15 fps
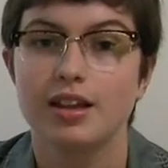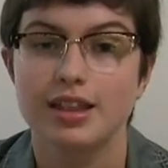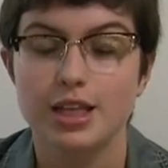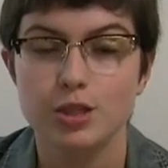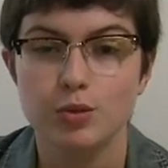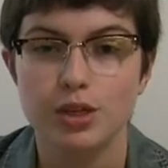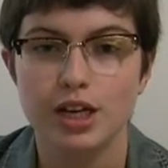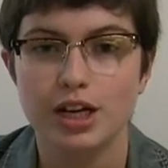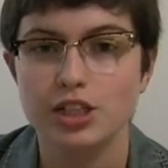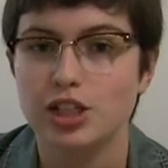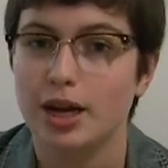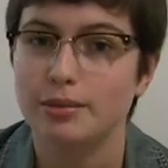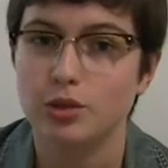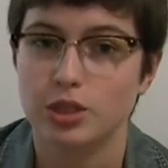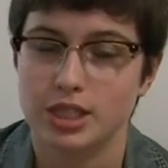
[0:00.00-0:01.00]
This week on
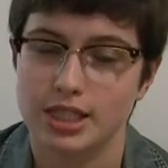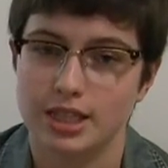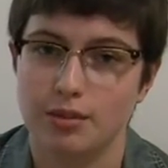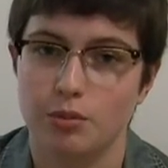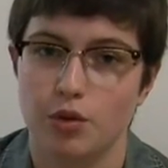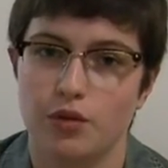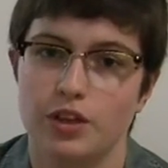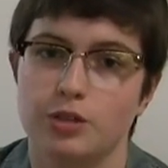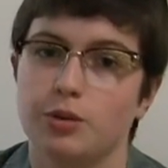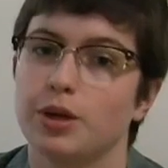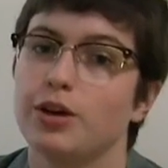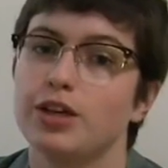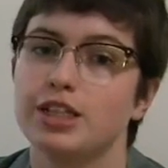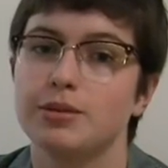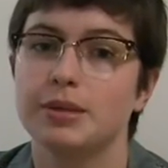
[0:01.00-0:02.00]
Tribe Choices at the Movies, we're
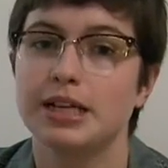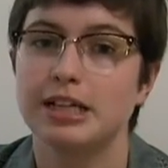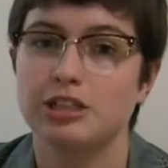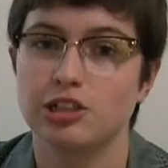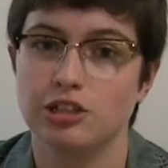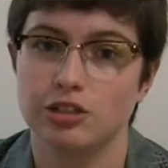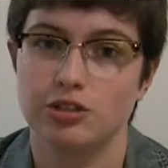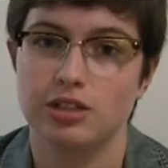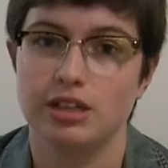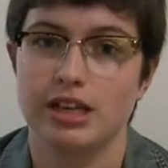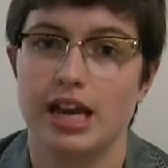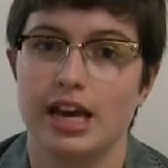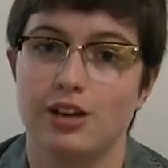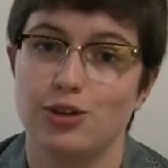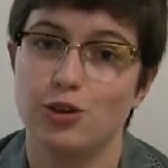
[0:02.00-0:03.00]
going to be introducing
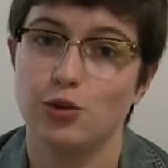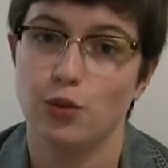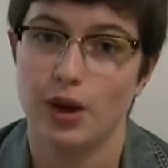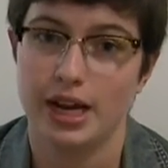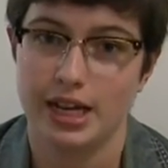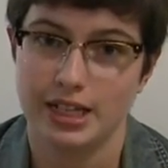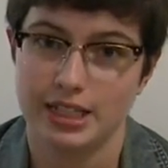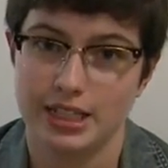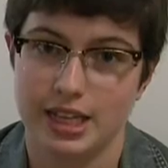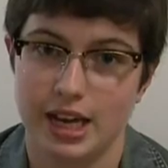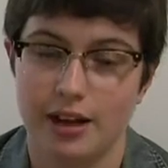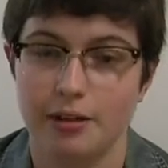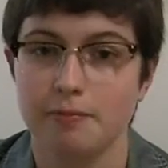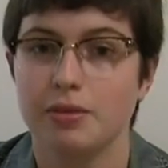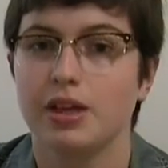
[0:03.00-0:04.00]
a new rating
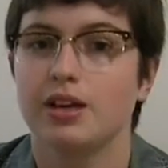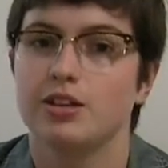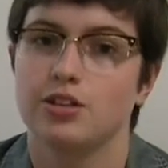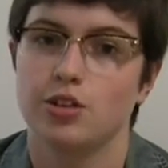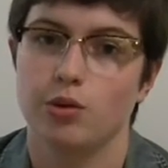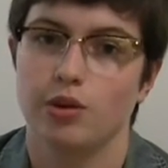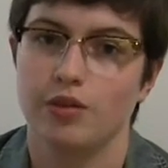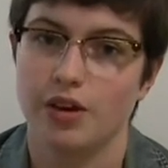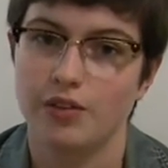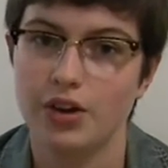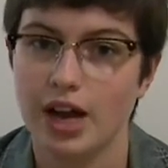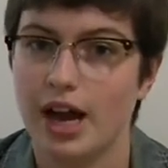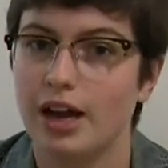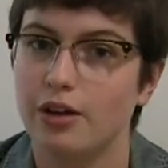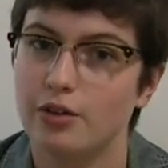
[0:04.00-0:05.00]
scale. So we've never
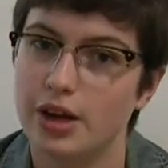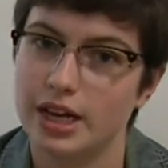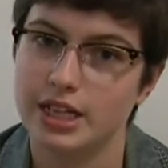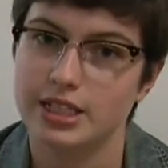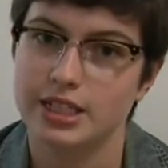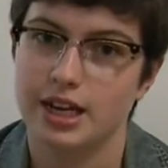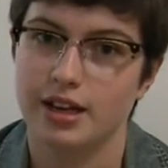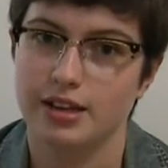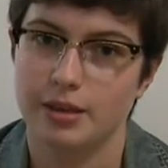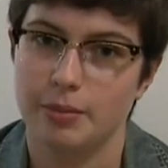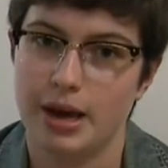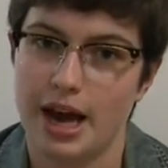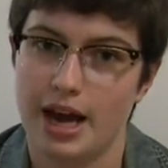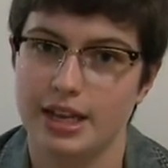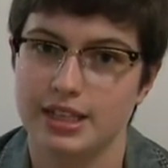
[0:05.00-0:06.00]
had a rating scale in
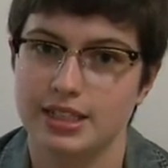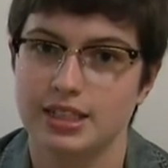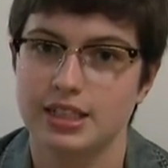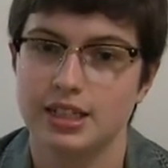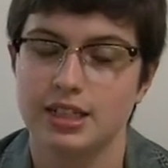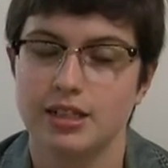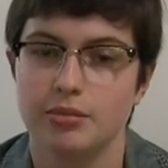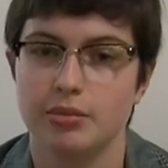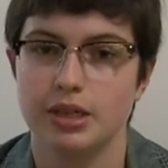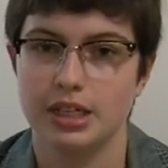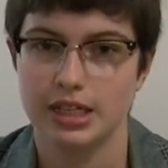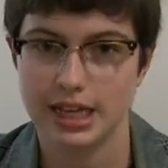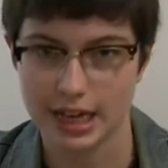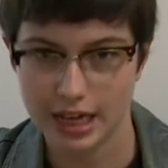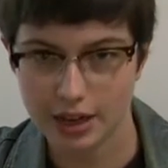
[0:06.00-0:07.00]
the past,
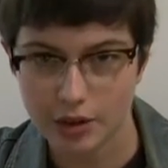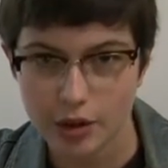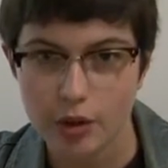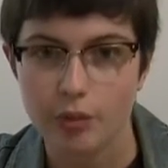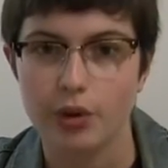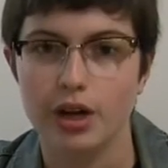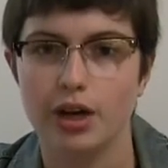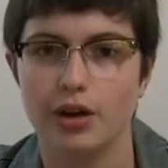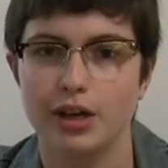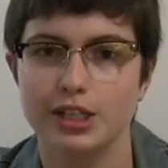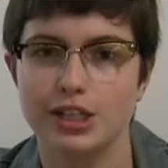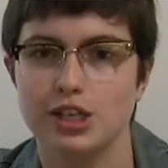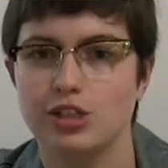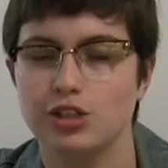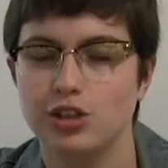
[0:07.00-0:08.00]
but now we're going
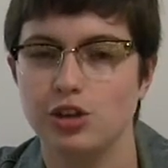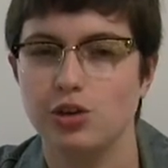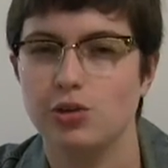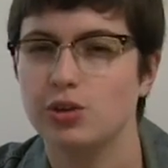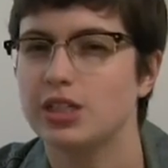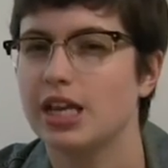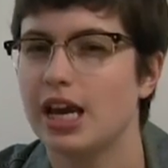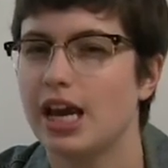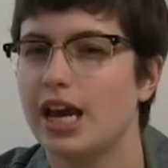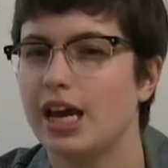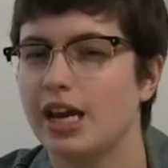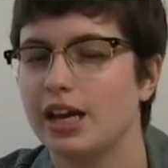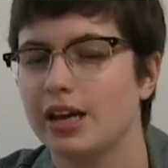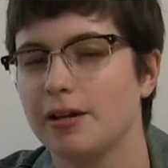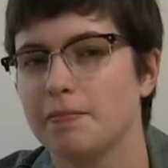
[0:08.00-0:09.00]
to use
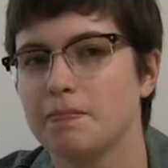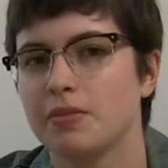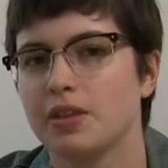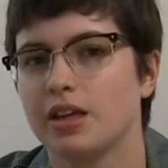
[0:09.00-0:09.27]
a